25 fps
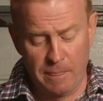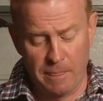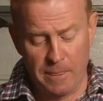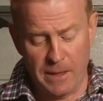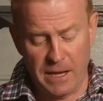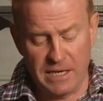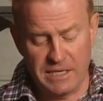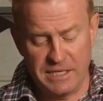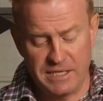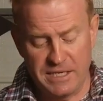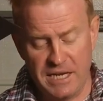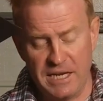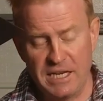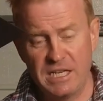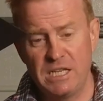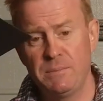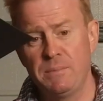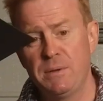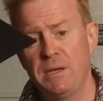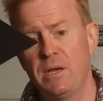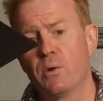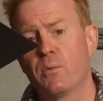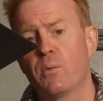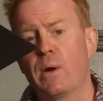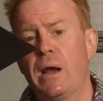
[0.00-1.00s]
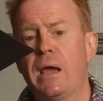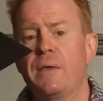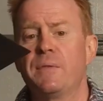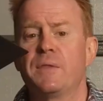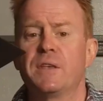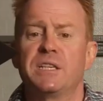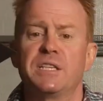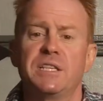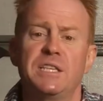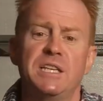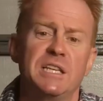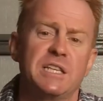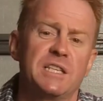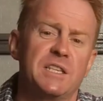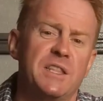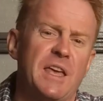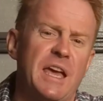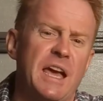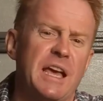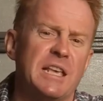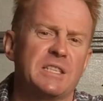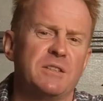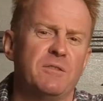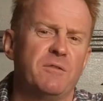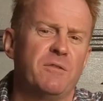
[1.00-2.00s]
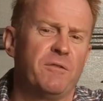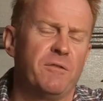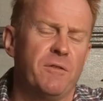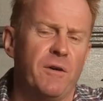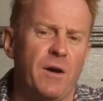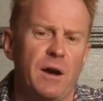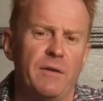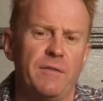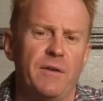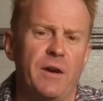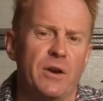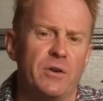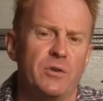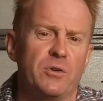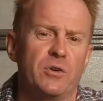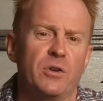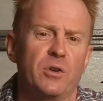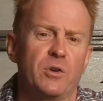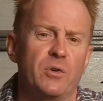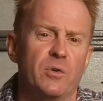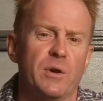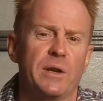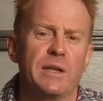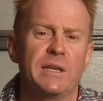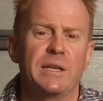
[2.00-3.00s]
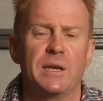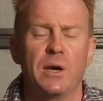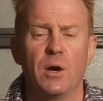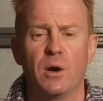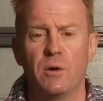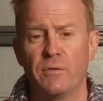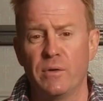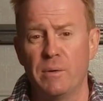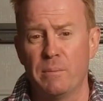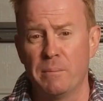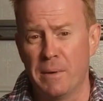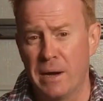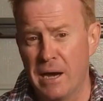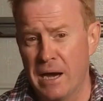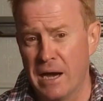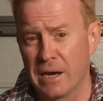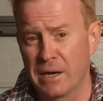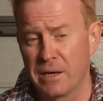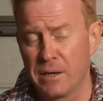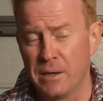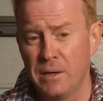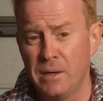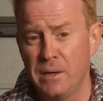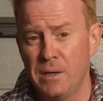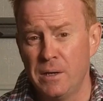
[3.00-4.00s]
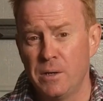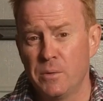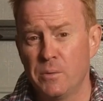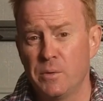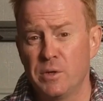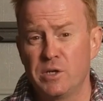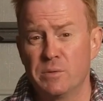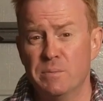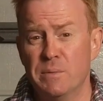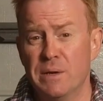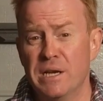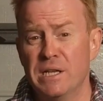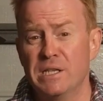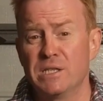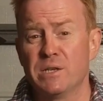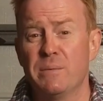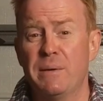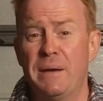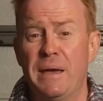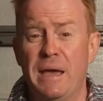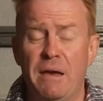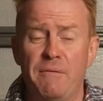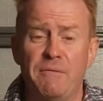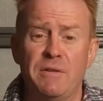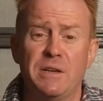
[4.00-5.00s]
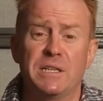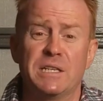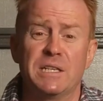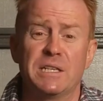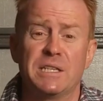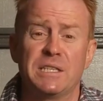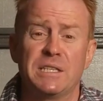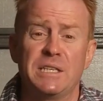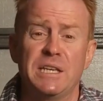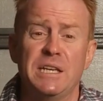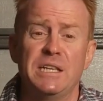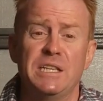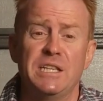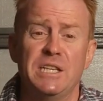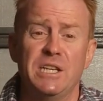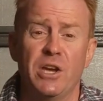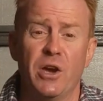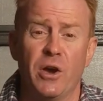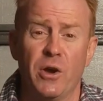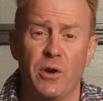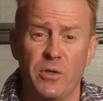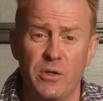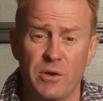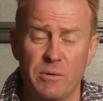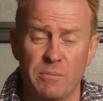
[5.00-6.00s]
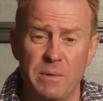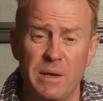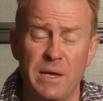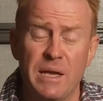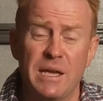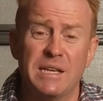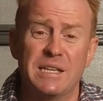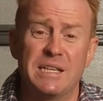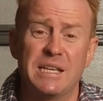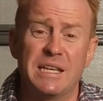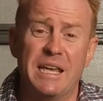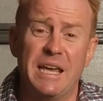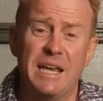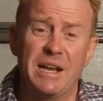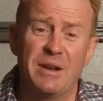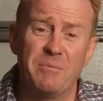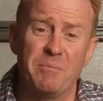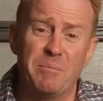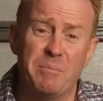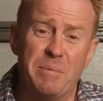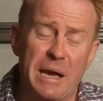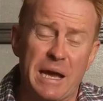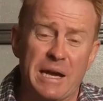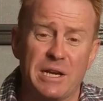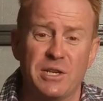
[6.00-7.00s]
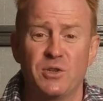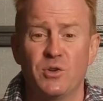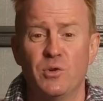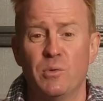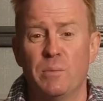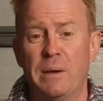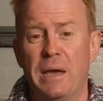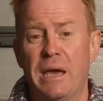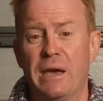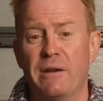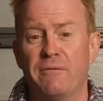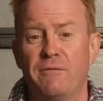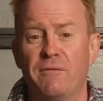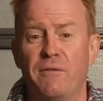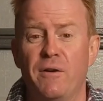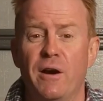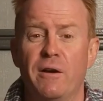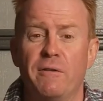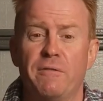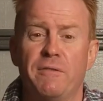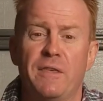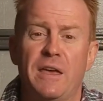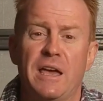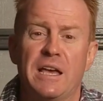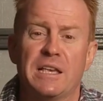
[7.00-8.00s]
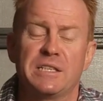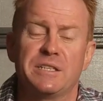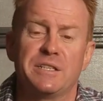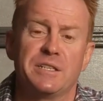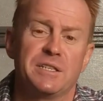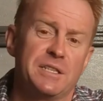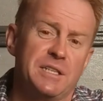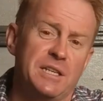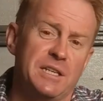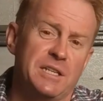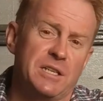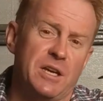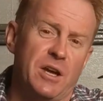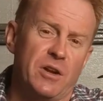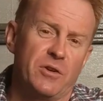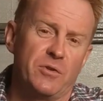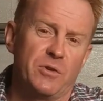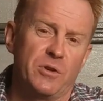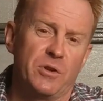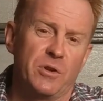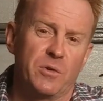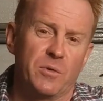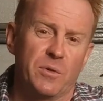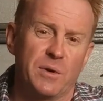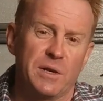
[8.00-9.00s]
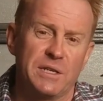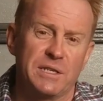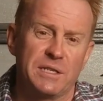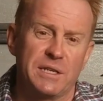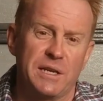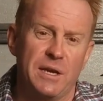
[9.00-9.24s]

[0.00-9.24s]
they tend to be around the 6,500 degree Kelvin mark which means I'm having to CTO them to get them back to about 5,600 degrees